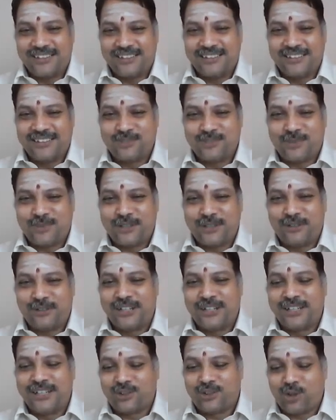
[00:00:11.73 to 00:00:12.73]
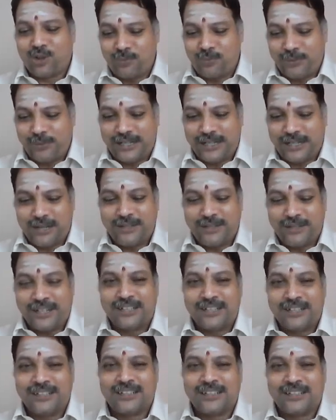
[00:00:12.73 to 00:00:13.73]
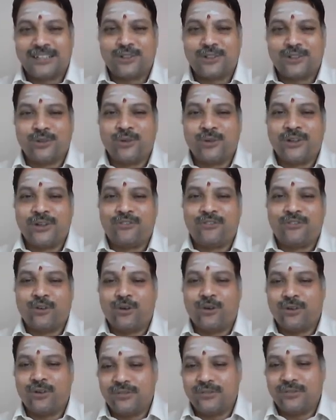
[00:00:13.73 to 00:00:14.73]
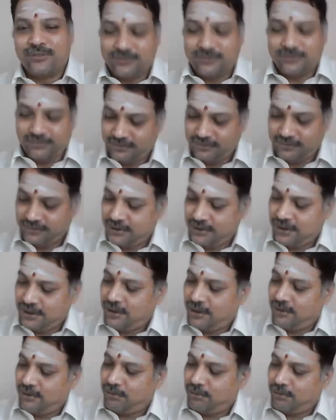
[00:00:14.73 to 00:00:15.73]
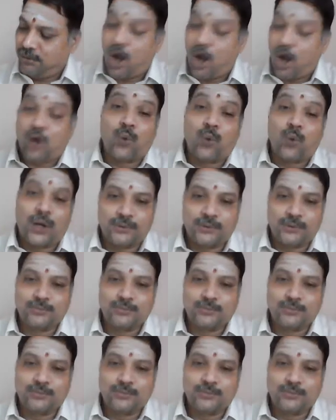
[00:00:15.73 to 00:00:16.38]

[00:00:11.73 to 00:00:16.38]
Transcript: This particular topic coming under Unit 4, Block 1.